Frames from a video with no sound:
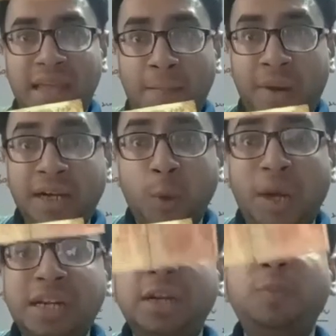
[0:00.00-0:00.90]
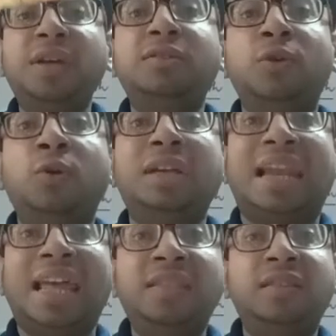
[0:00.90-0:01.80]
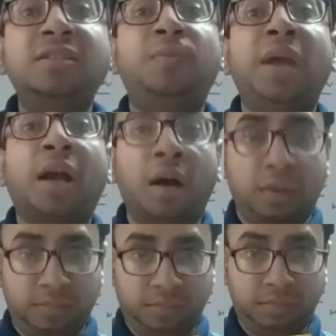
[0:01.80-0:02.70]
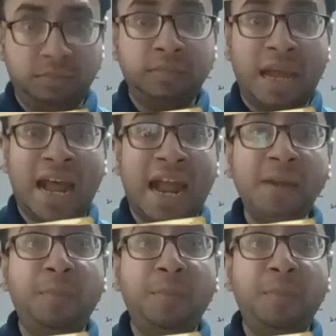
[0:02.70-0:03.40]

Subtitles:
But 20 rupees note length is bigger and